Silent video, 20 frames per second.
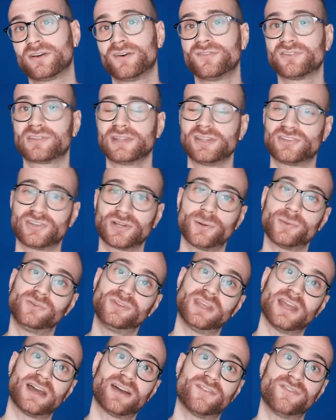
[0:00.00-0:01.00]
Obviously
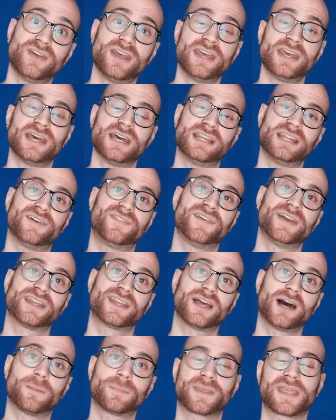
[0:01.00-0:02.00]
Chelsea have an FA
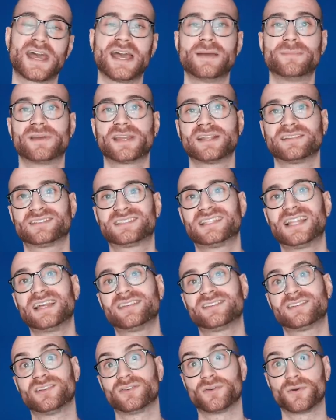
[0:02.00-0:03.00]
Cup game against
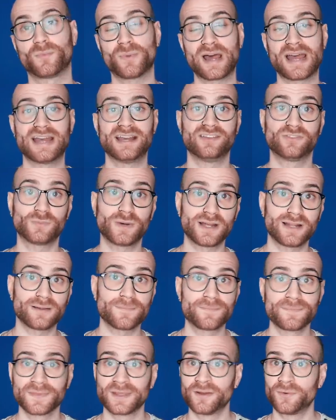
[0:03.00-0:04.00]
Leicester away as well.